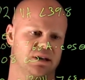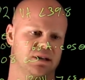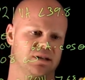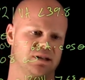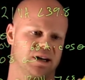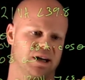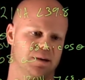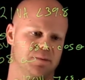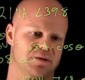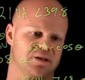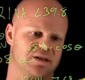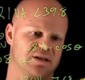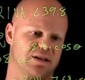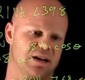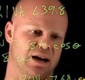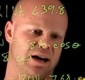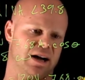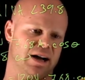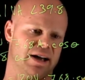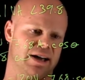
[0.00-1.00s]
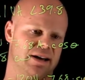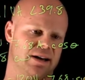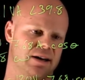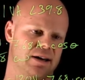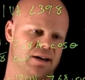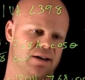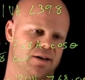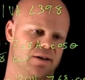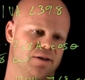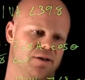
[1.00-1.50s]
times
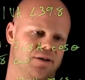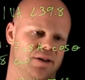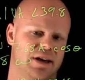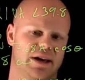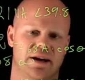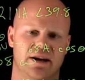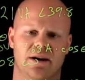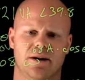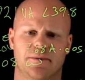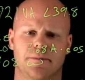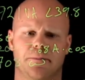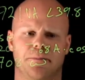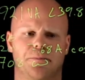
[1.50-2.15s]
sine theta.